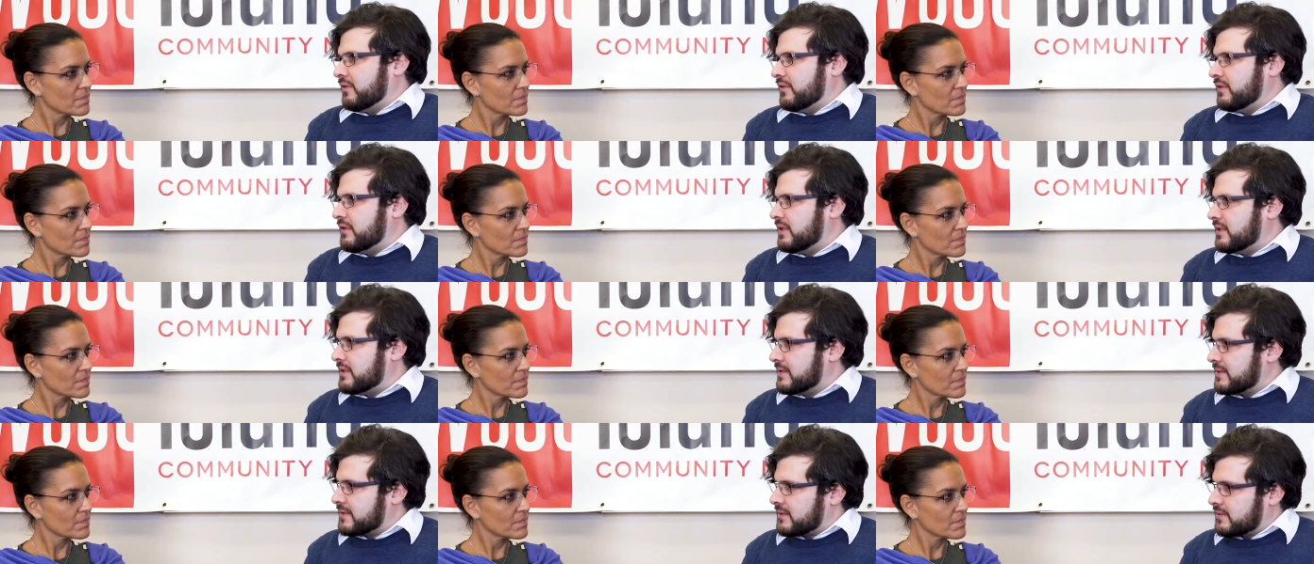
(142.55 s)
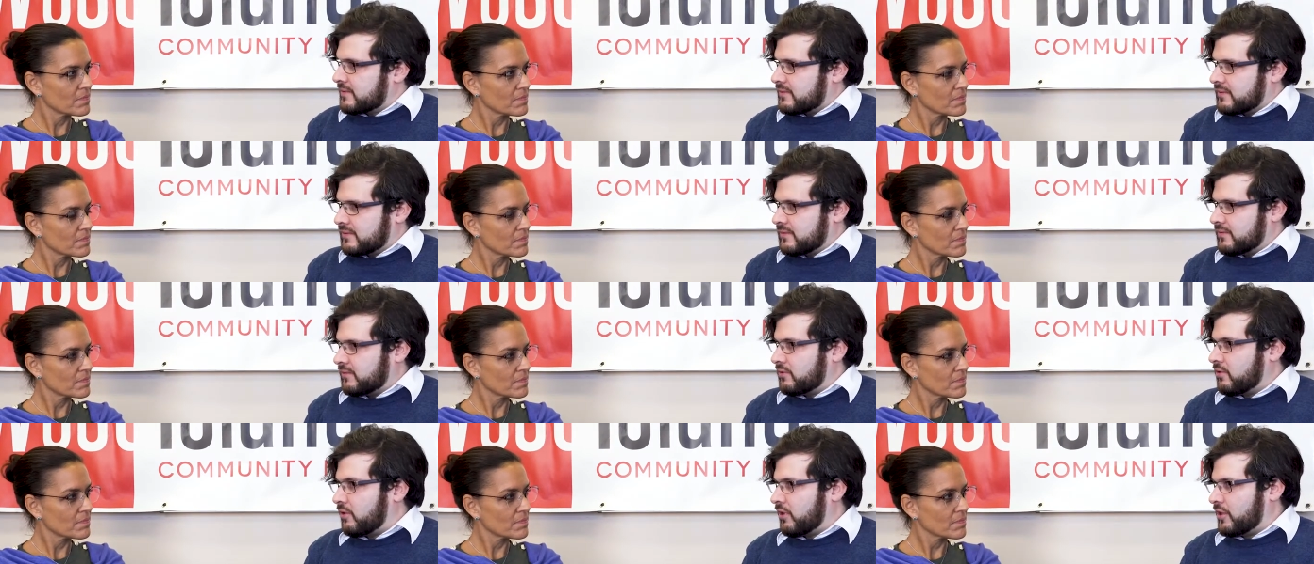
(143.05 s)
Speaker 1: these
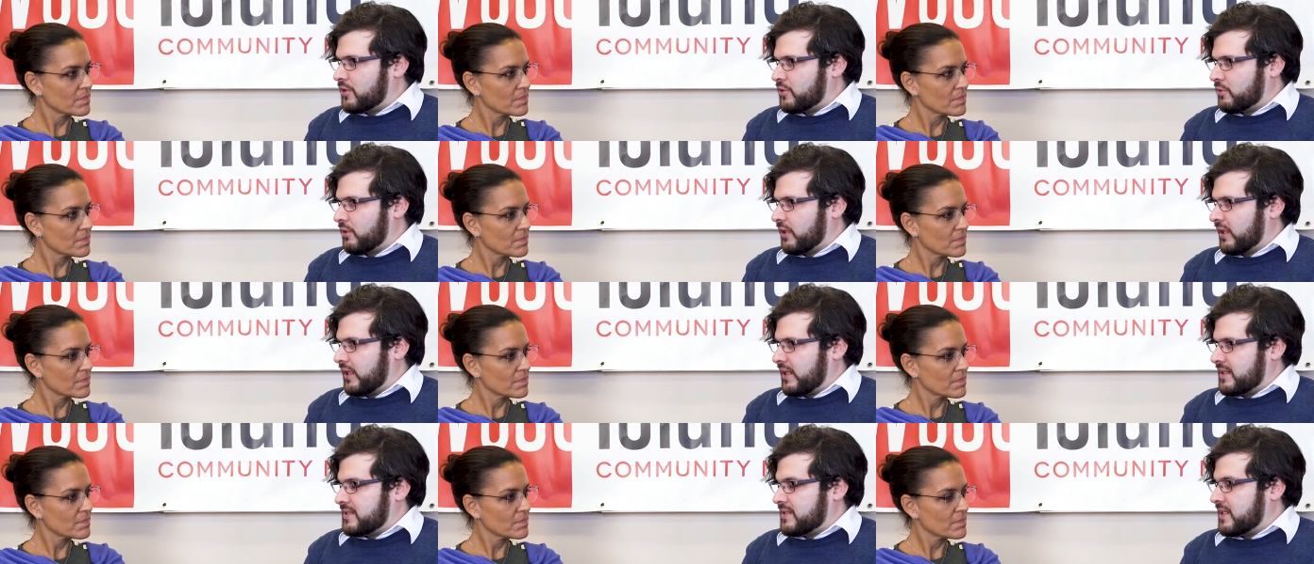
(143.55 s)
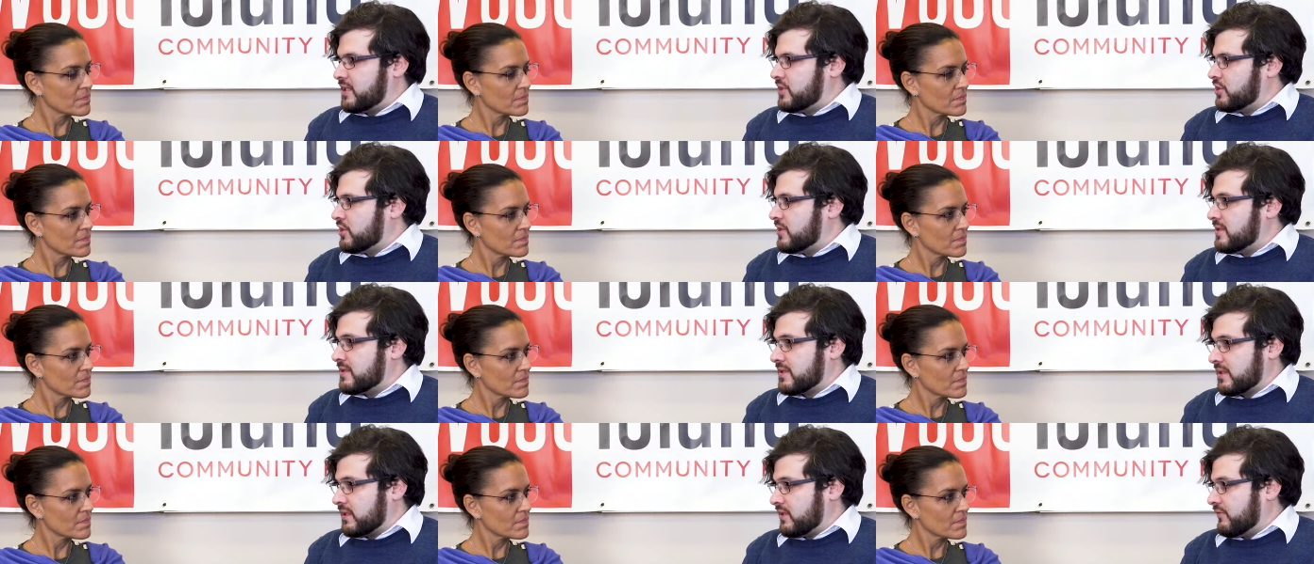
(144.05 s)
large
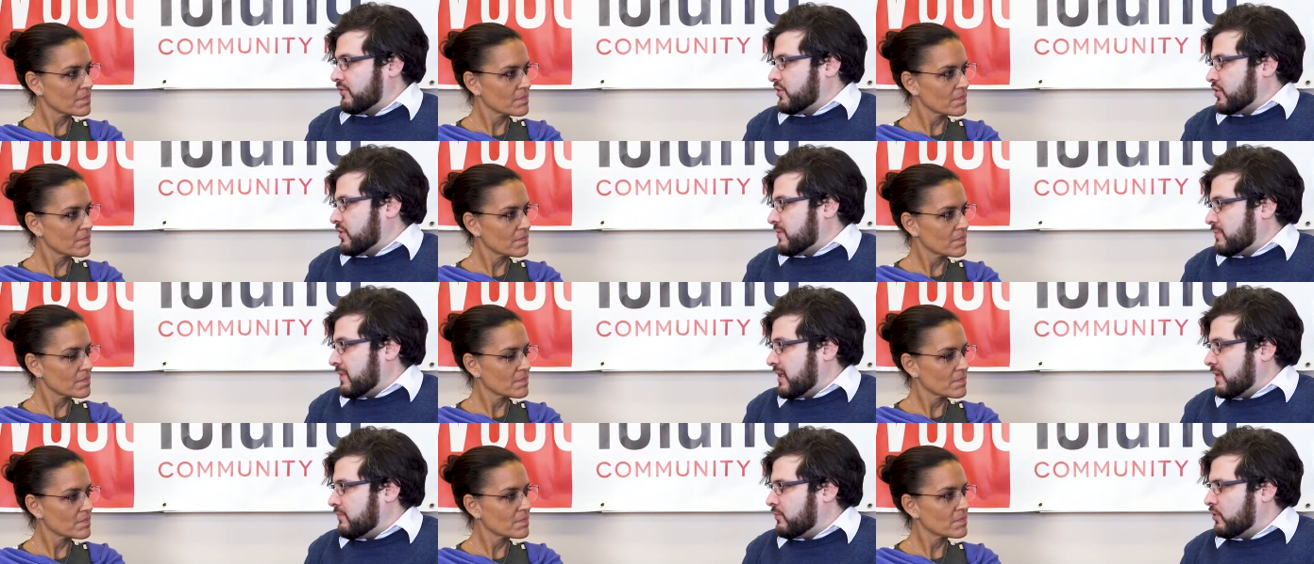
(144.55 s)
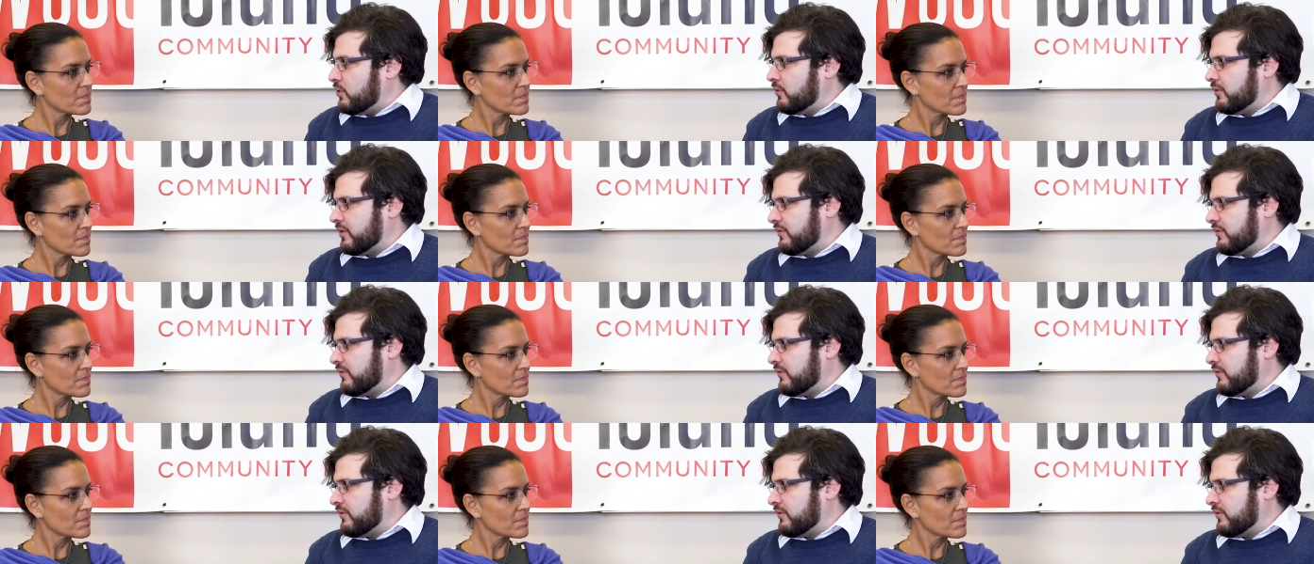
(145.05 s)
organizations and even just people,